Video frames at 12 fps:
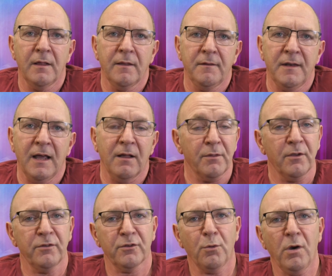Now,
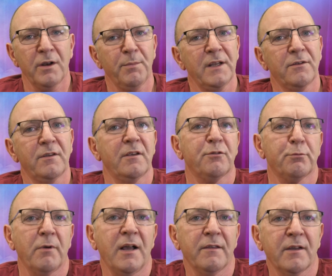there's quite a bit to this
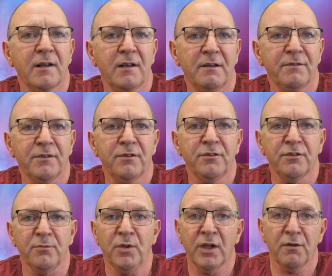rather clever
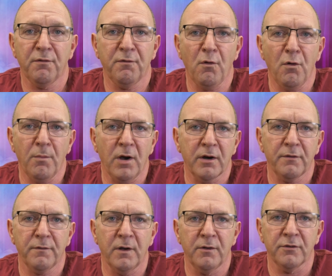system. You get 4
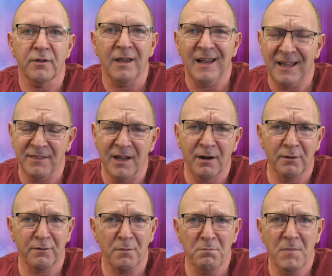microphones, and they're
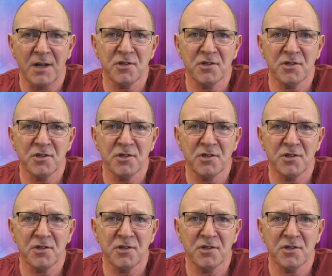of a much